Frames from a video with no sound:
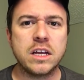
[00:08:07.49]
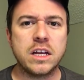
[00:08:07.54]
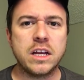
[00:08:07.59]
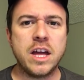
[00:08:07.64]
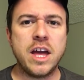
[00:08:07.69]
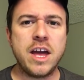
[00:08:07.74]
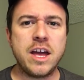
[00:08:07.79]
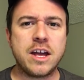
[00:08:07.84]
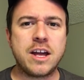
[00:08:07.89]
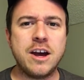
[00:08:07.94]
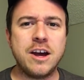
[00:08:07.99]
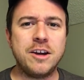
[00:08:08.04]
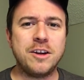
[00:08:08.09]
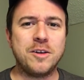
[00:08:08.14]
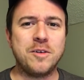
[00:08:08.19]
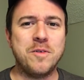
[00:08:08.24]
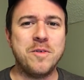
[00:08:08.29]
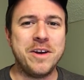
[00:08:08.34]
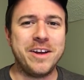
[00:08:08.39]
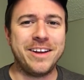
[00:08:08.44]
He could
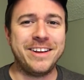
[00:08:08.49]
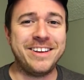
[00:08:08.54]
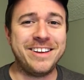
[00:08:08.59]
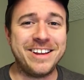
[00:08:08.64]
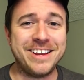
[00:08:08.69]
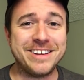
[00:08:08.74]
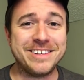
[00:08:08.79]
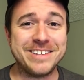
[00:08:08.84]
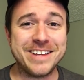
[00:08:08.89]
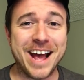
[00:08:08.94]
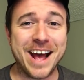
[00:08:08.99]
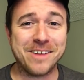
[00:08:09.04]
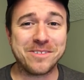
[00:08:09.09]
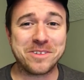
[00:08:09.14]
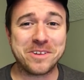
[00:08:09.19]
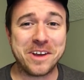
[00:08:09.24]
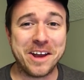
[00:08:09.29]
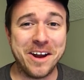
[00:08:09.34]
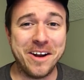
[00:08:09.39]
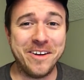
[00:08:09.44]
have went to
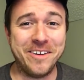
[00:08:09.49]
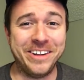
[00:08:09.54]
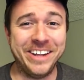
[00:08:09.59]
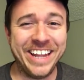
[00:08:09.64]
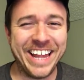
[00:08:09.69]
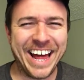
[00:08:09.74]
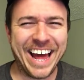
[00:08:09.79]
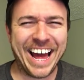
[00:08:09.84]
South Carolina.